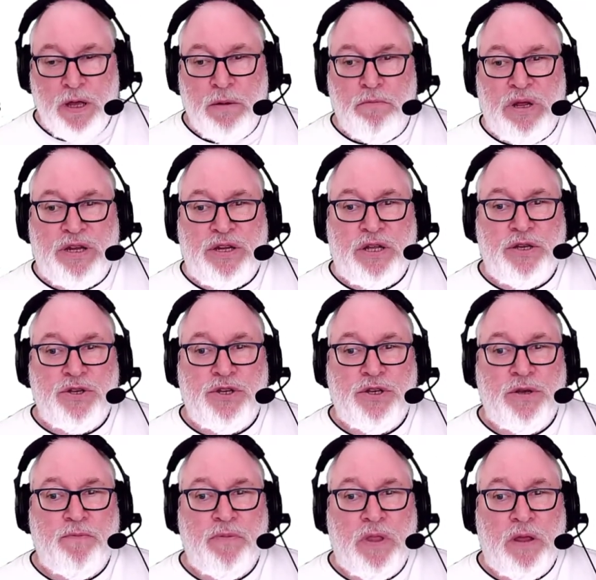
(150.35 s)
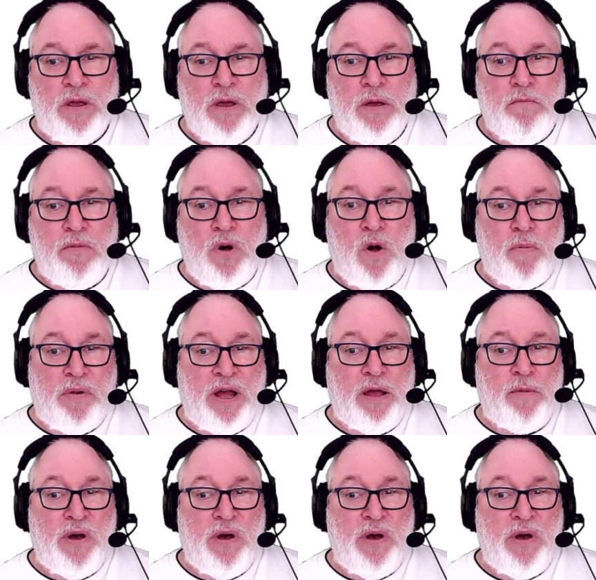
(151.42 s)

Metres, multiply